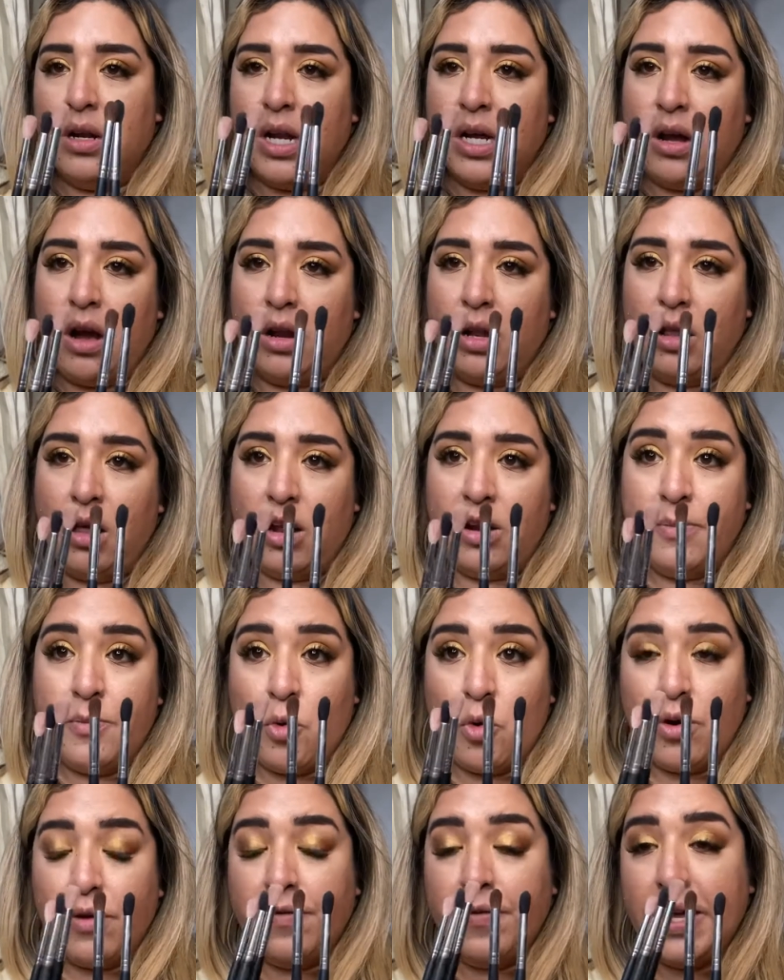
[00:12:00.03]
got a lot of
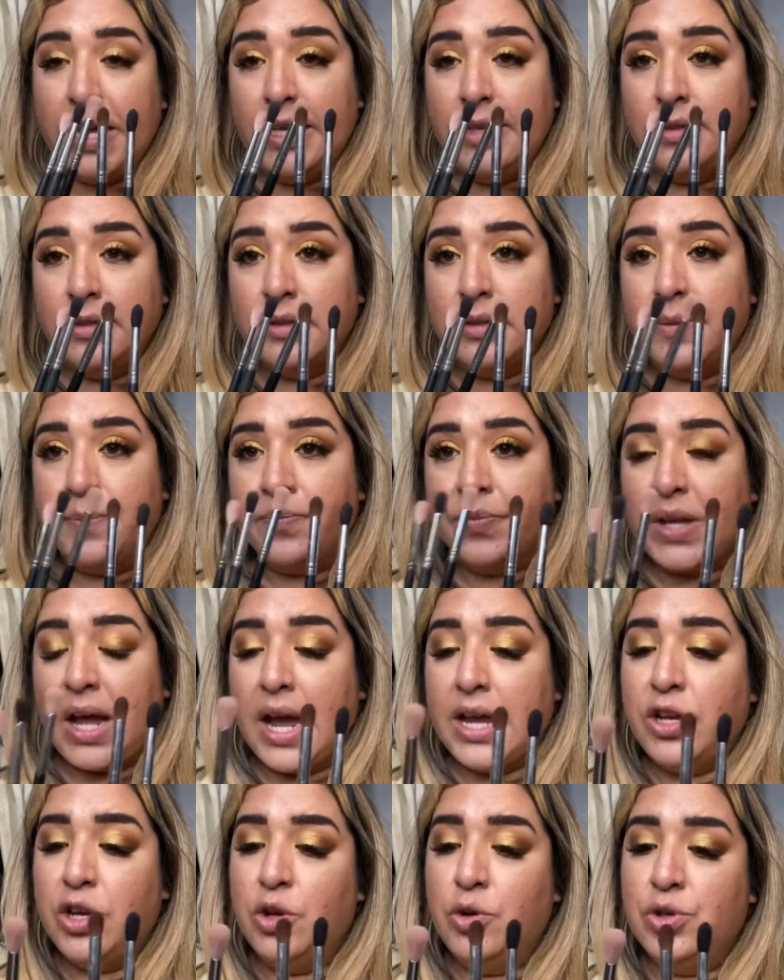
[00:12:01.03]
Morphes. I
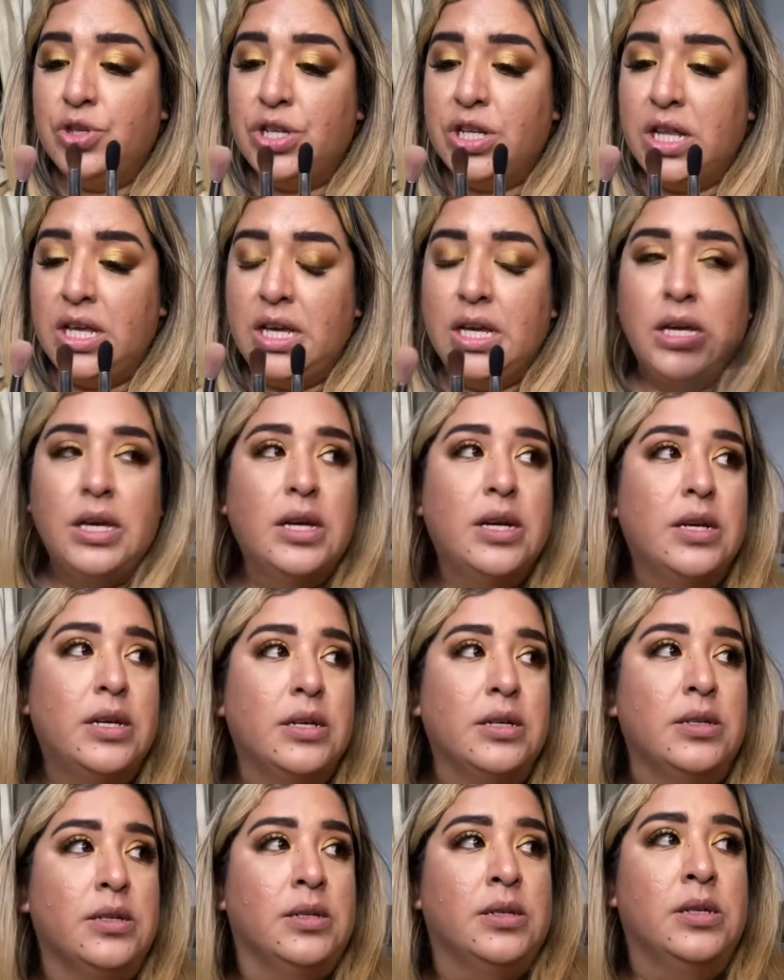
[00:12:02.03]
usually
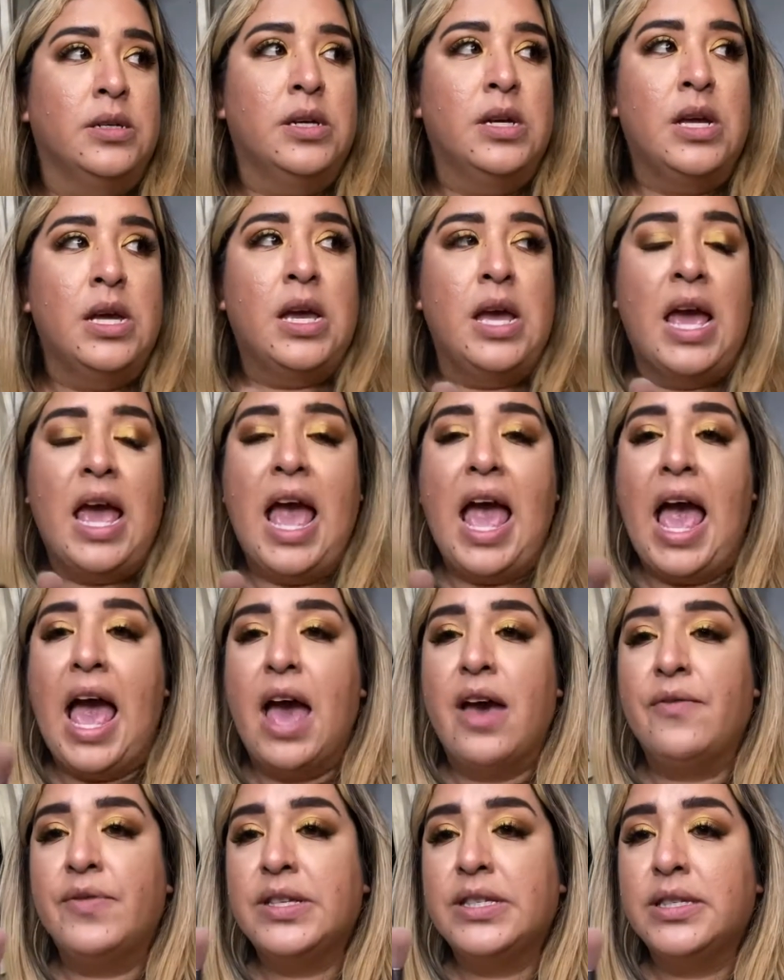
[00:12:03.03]

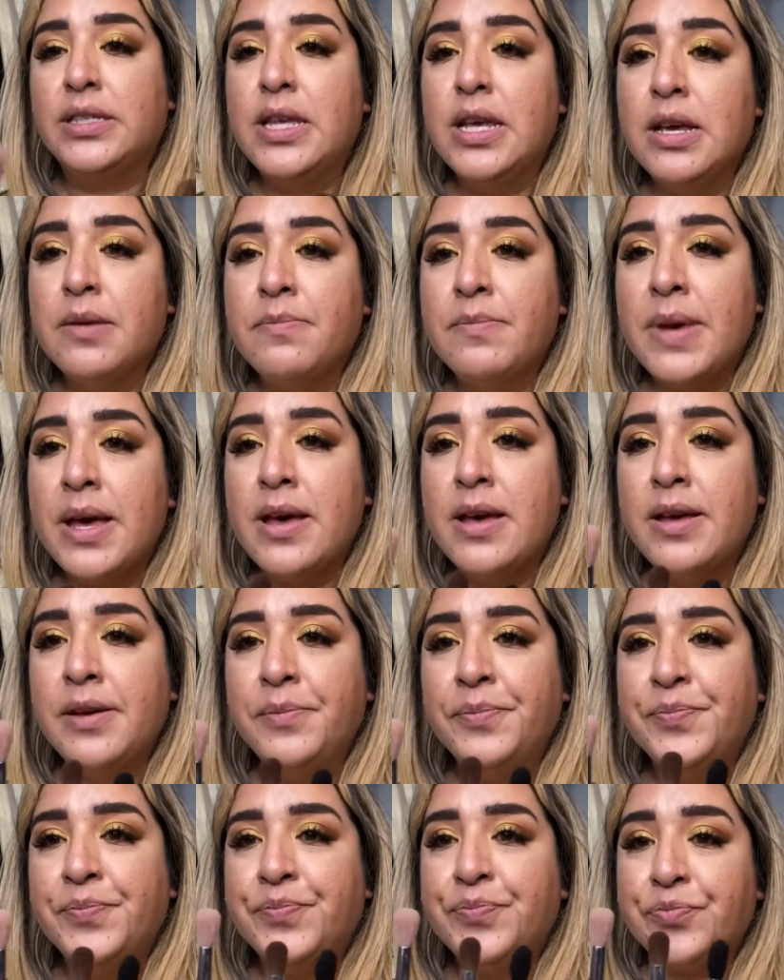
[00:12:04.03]
have Sigma
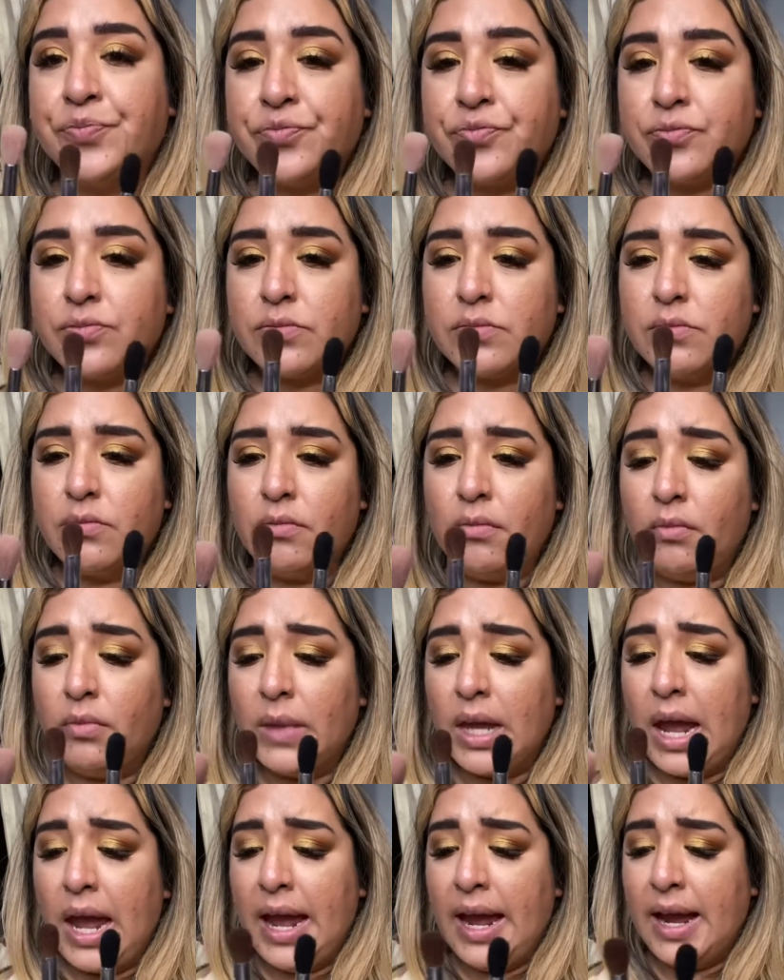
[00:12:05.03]

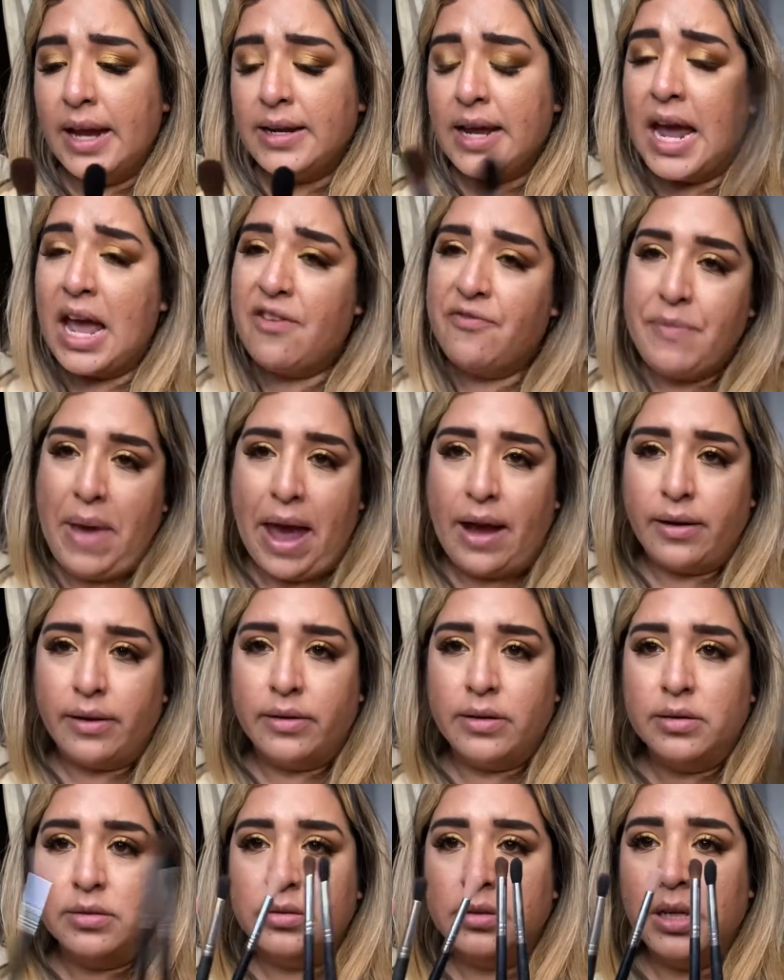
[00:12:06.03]
and I have MAC,
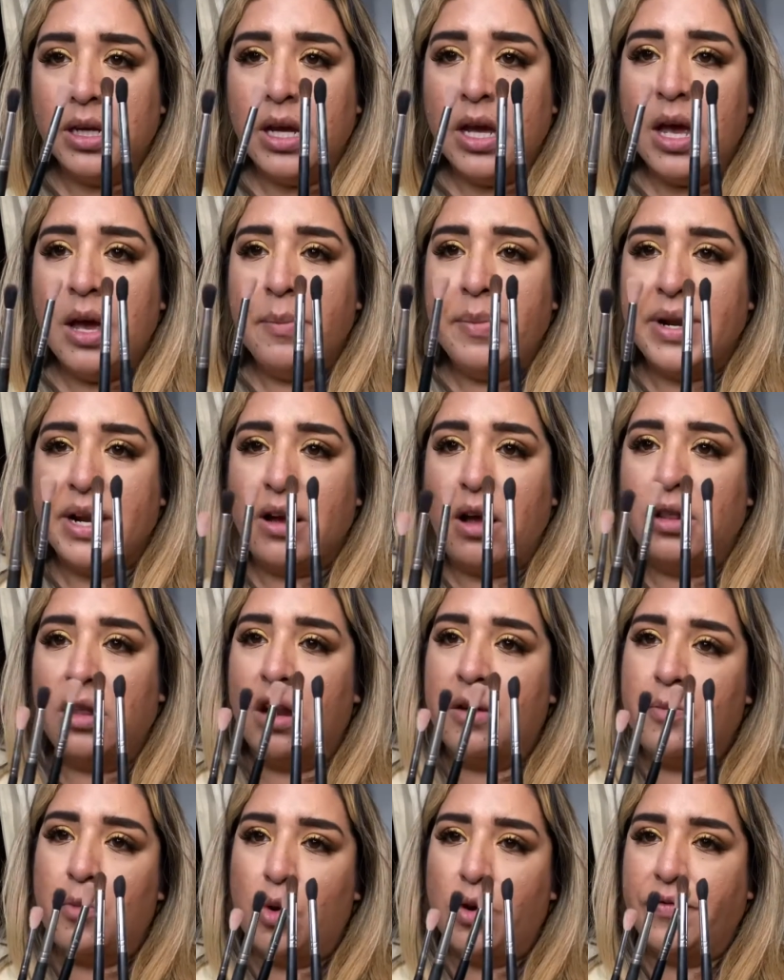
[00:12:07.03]
but I got a lot
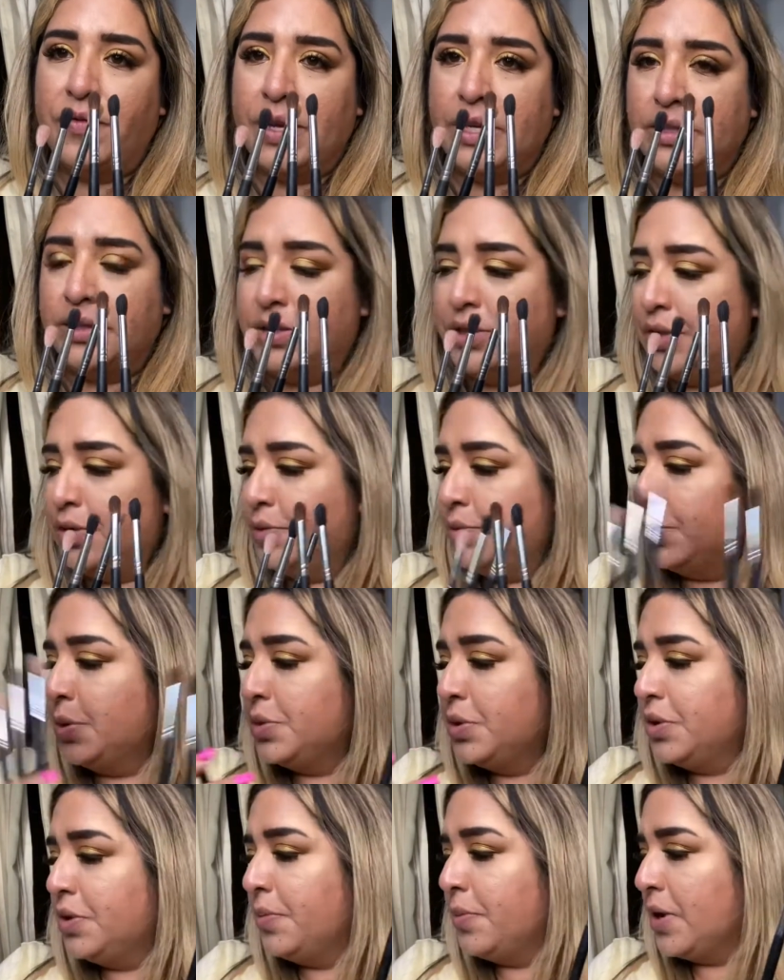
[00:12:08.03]
of Morphes too. Those
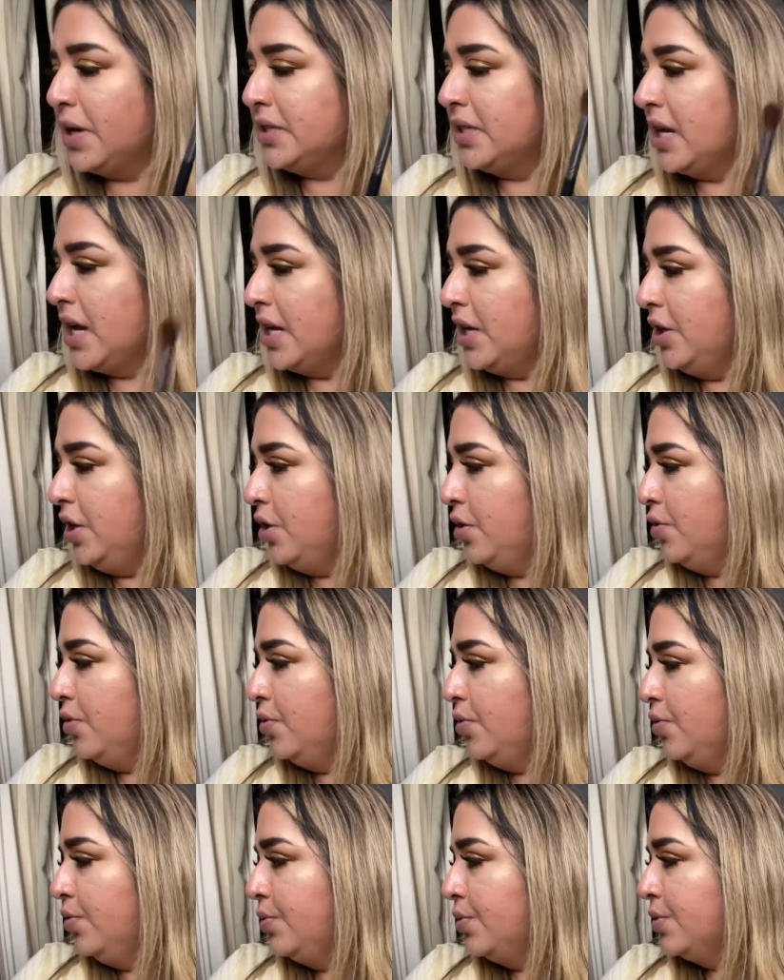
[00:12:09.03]
are the brands that I
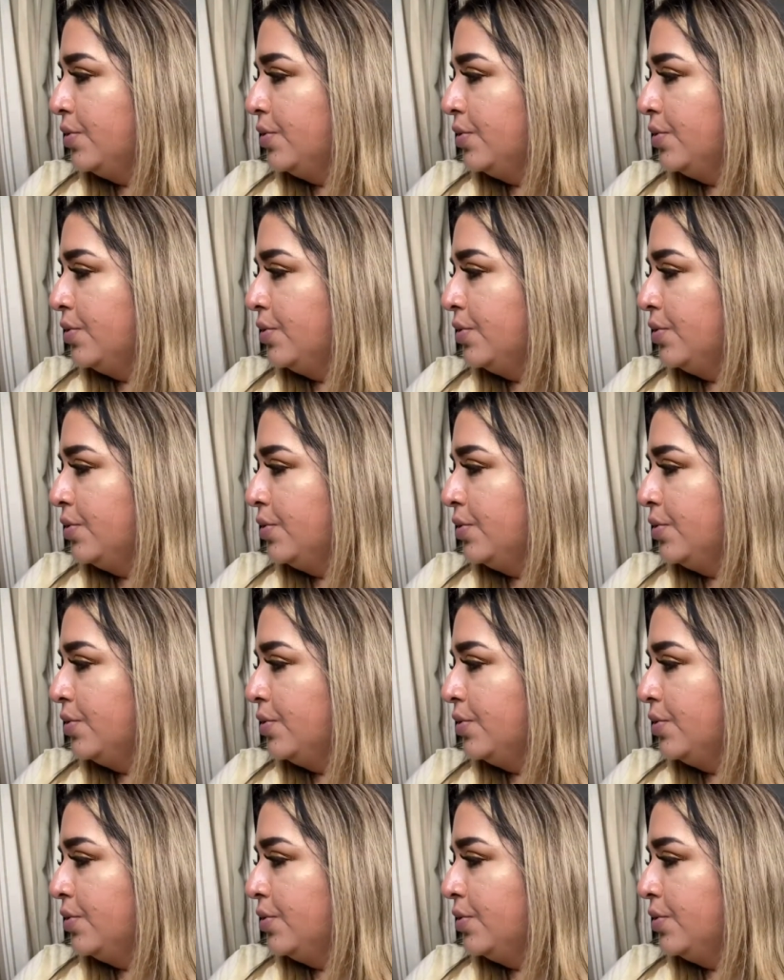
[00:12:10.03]
use.